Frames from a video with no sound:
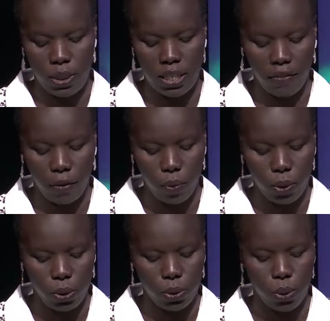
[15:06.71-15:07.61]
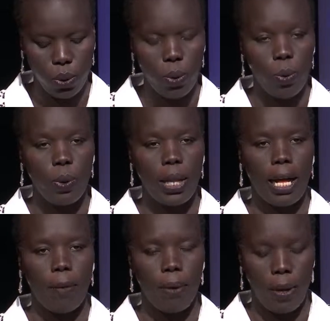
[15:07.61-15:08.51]
suffering world will
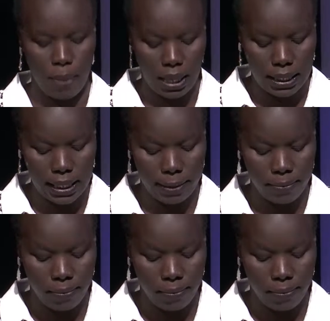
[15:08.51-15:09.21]
help immensely.